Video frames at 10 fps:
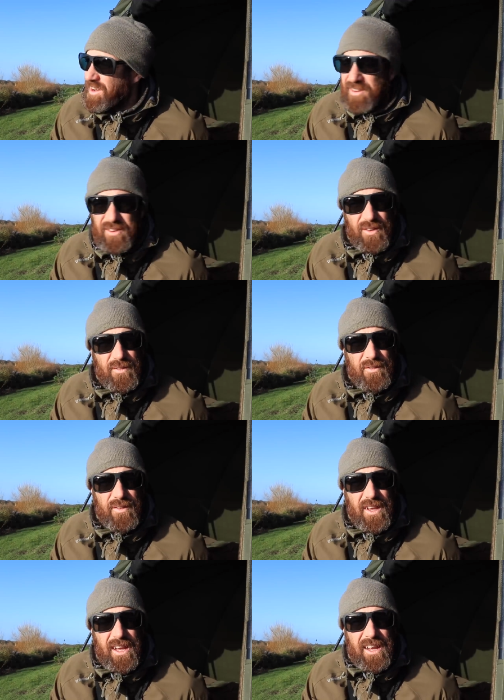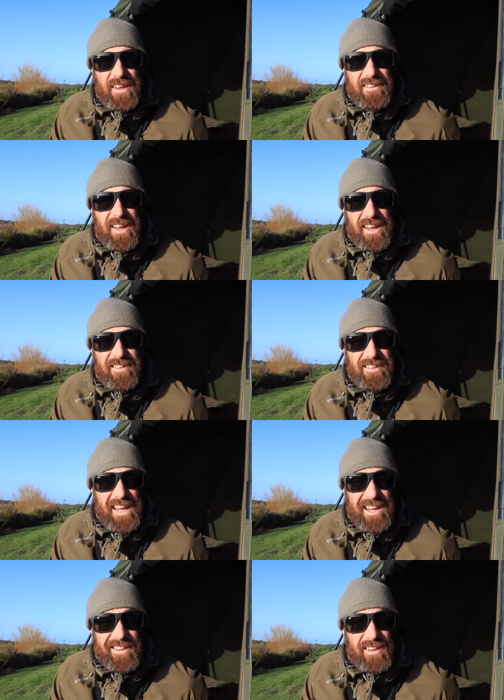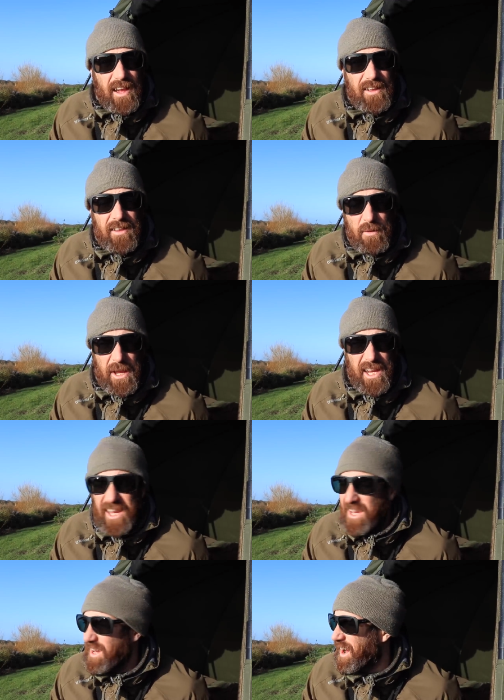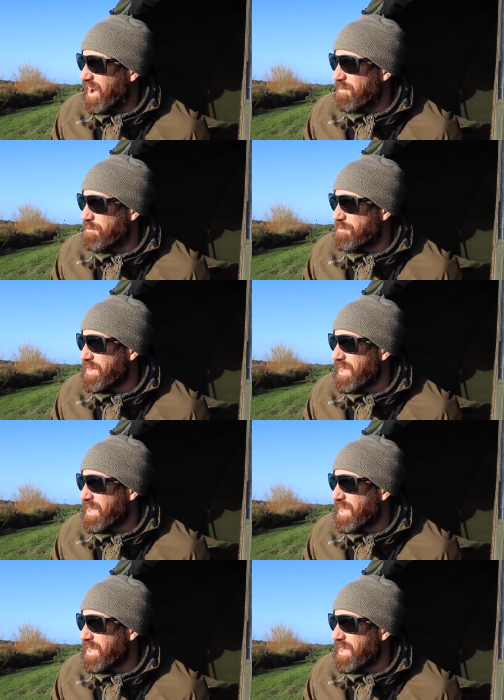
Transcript: is sort of saying zigs to me. Um,